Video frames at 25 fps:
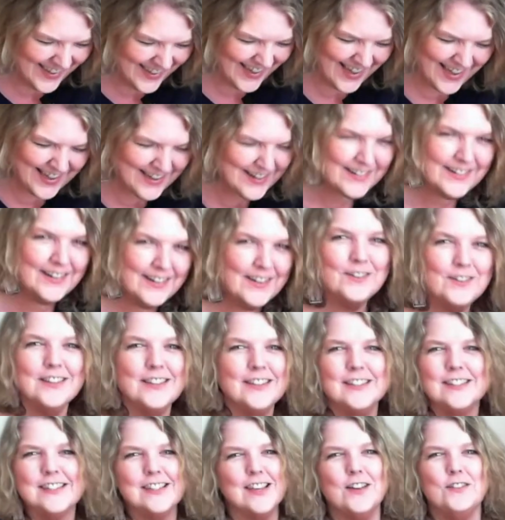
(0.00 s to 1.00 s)
I don't know where
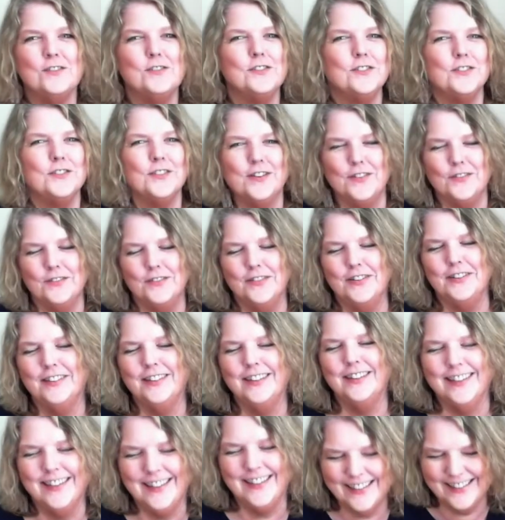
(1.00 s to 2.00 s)
this comes from.
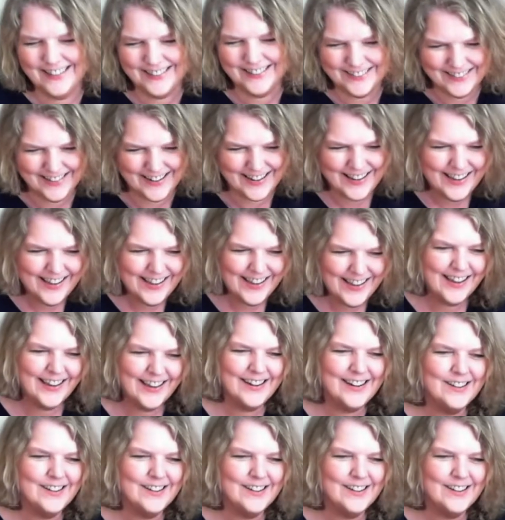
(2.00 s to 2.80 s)
I